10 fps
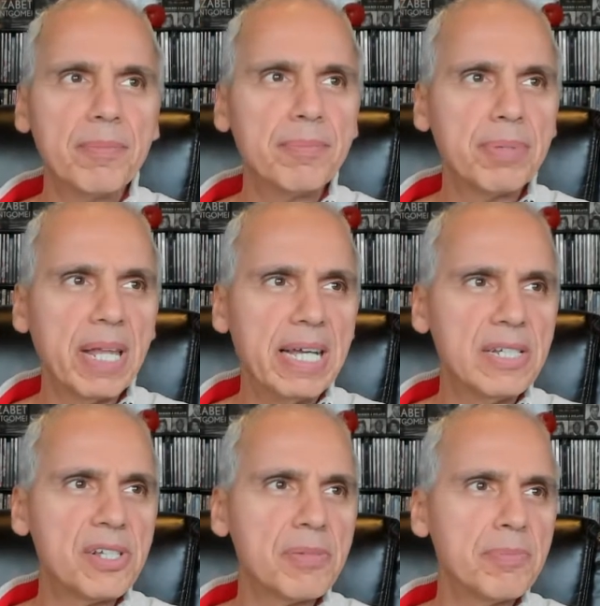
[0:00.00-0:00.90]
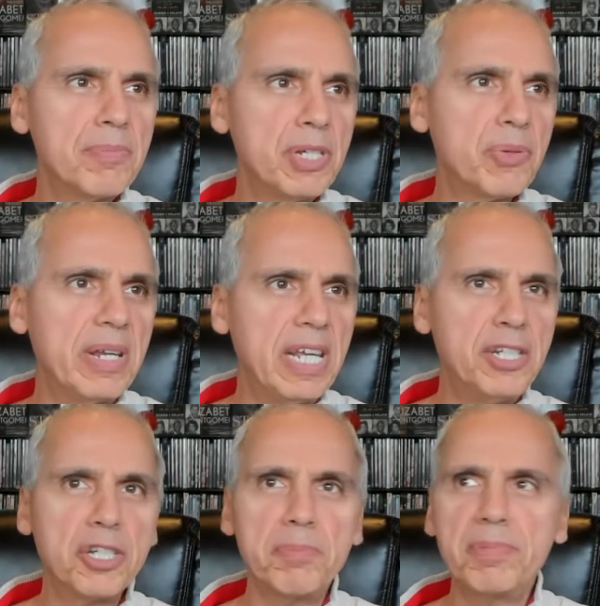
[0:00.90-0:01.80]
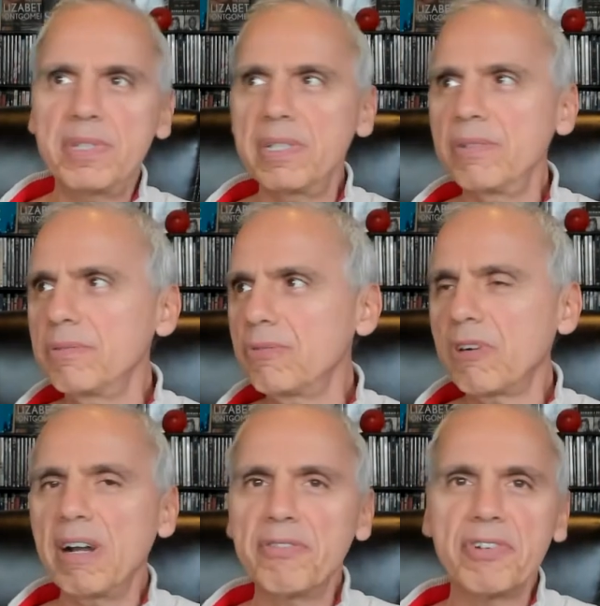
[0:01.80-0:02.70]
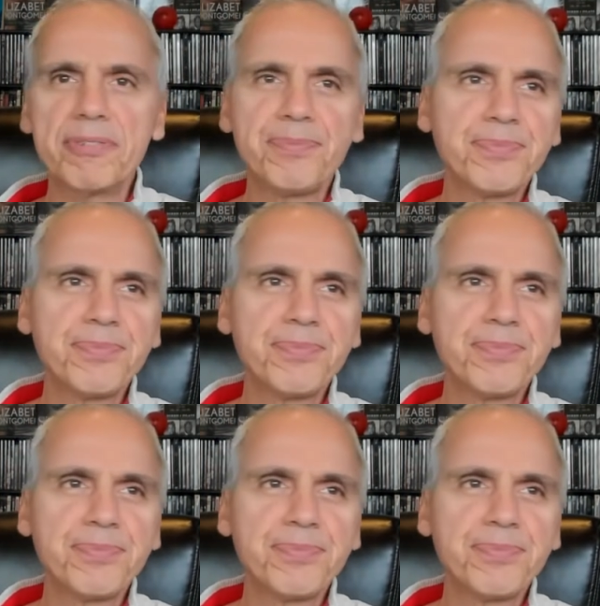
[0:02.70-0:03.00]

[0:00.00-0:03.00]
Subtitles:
place between Egypt and wherever.